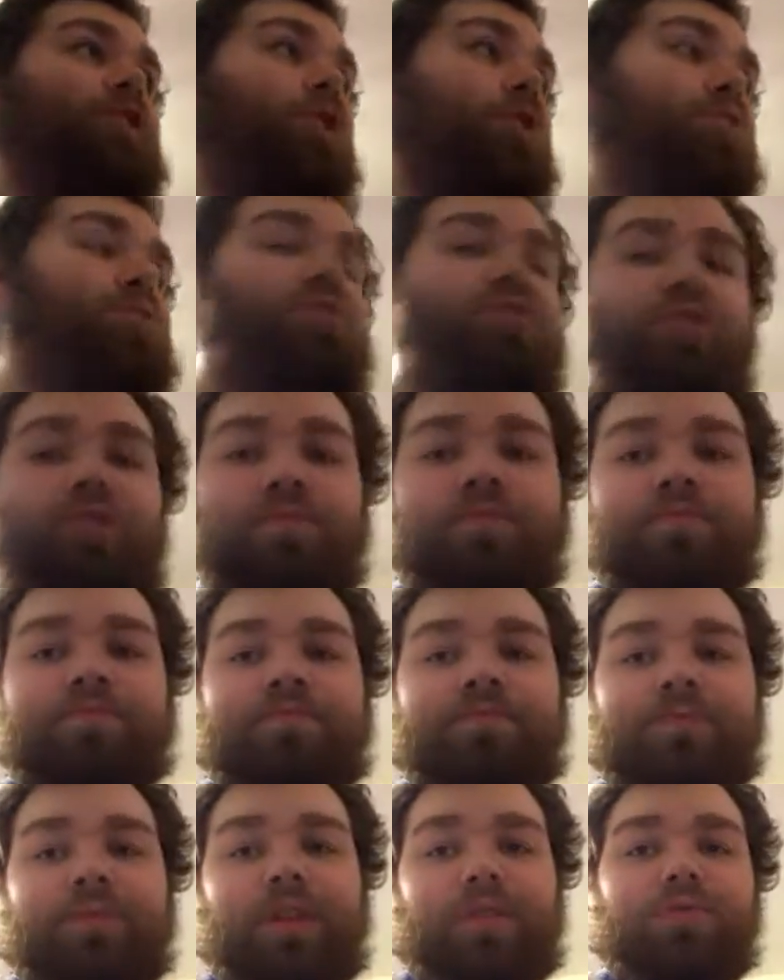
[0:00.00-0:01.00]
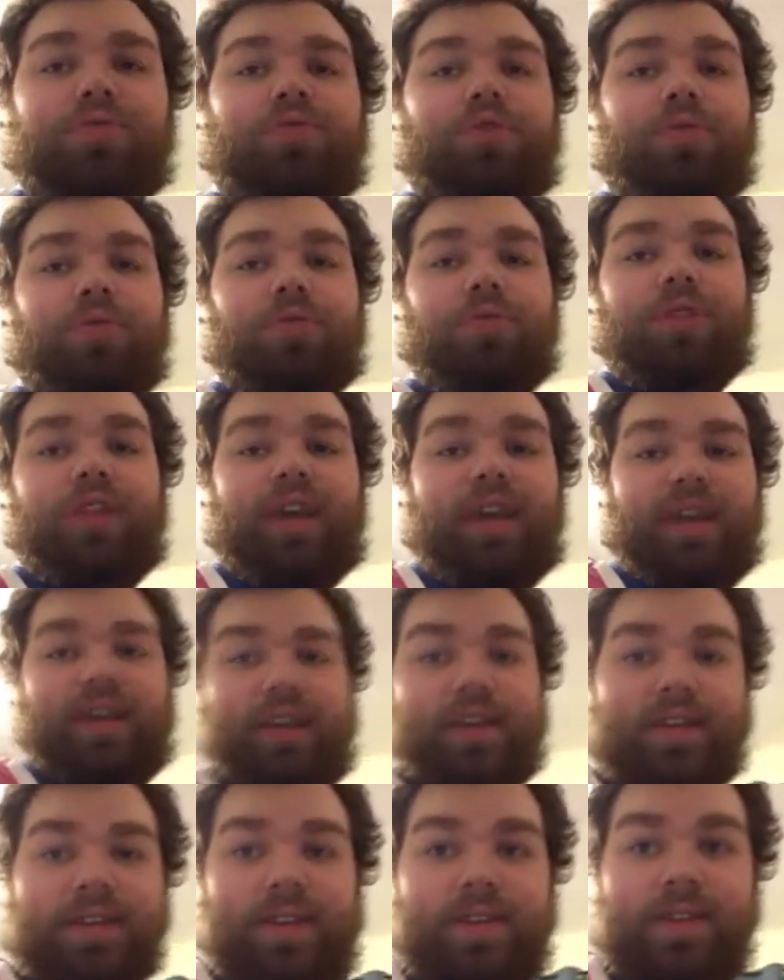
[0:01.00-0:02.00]
Also, I was told
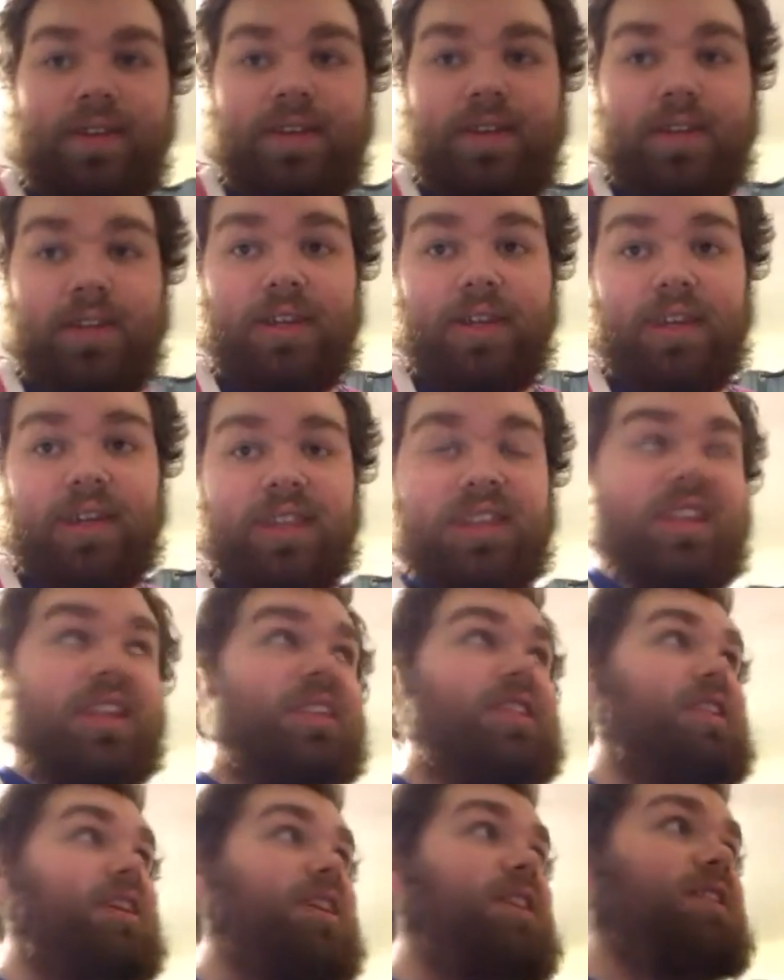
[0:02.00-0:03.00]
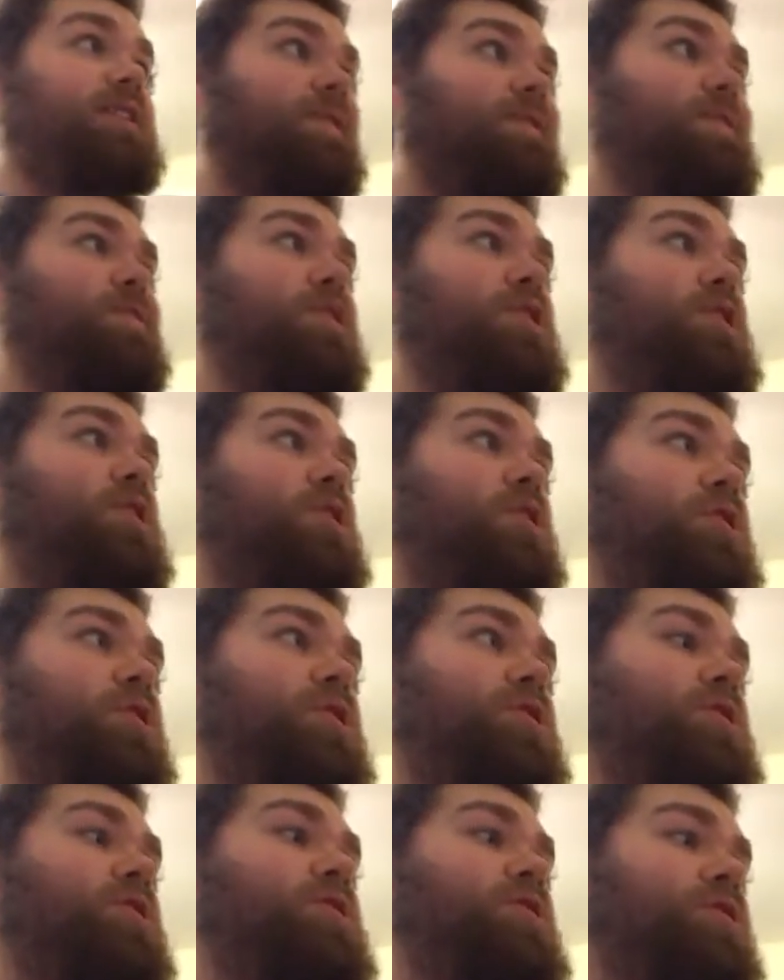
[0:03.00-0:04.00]
that I said in a vlog
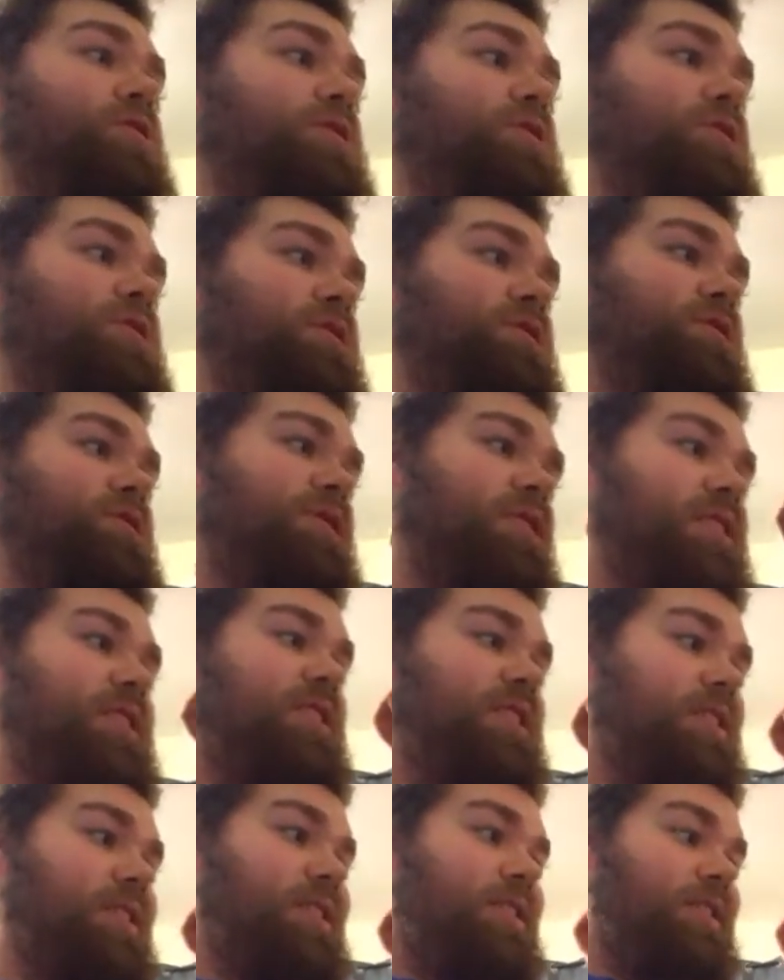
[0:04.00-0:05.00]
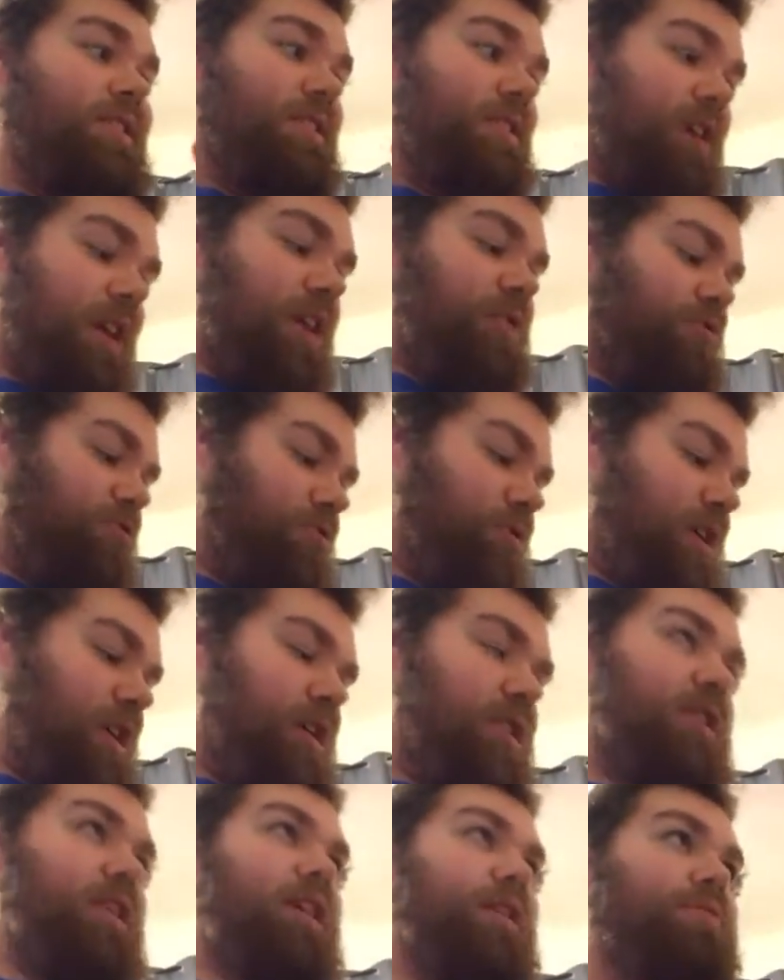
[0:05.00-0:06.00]

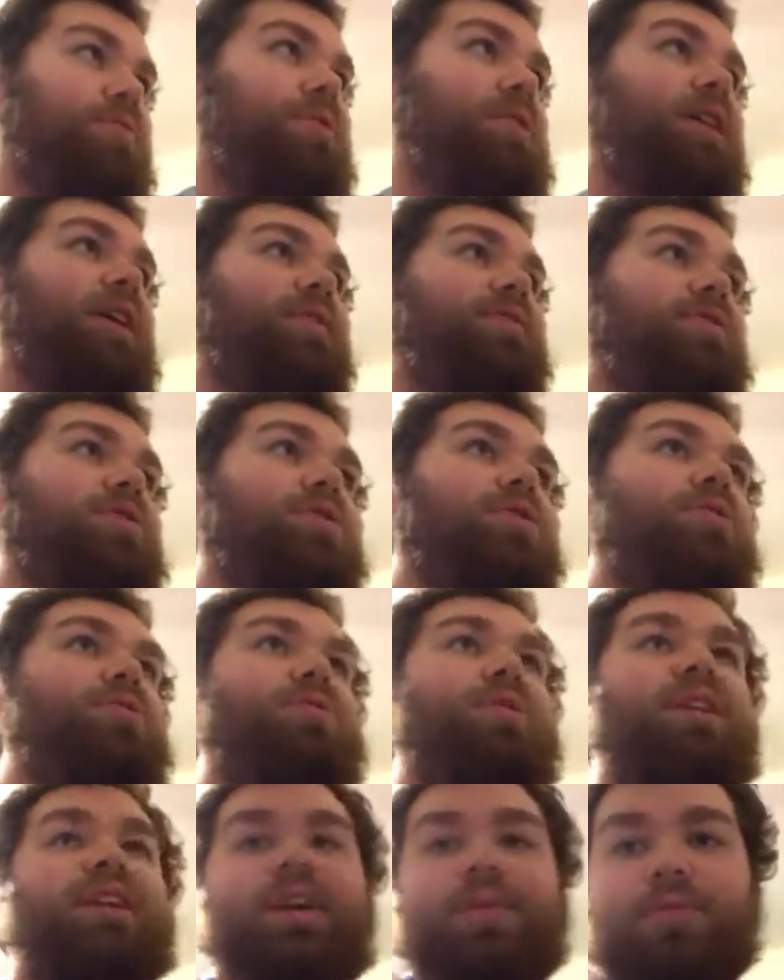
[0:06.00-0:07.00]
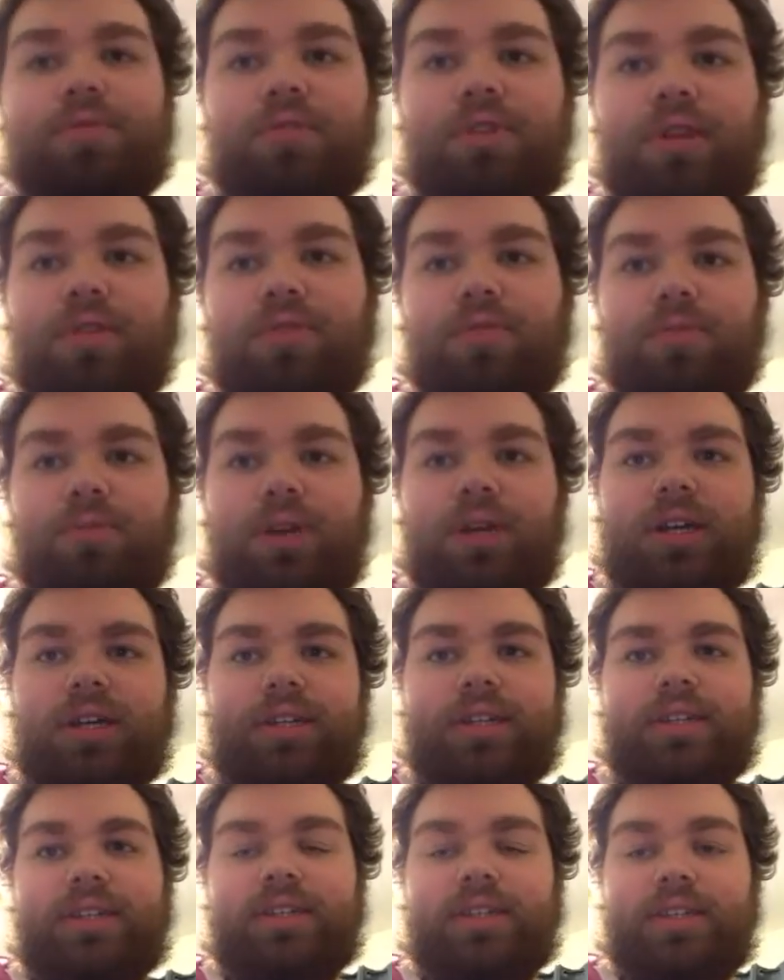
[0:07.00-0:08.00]
yesterday that I was going to have to do an MRI for
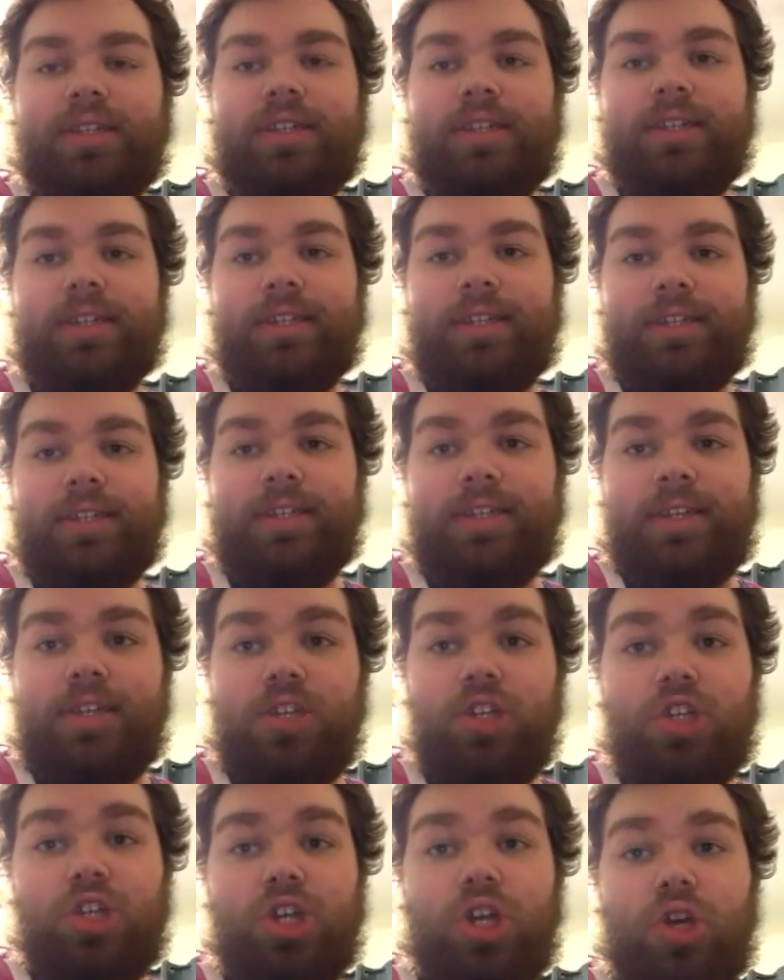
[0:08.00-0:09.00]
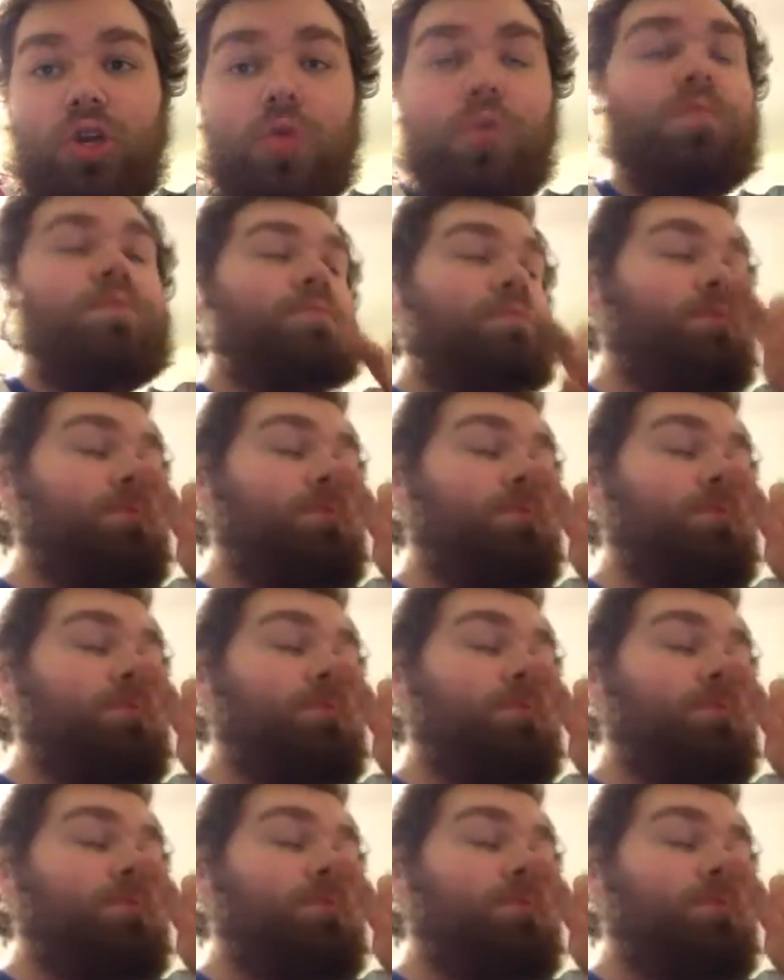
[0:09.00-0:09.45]
my toe.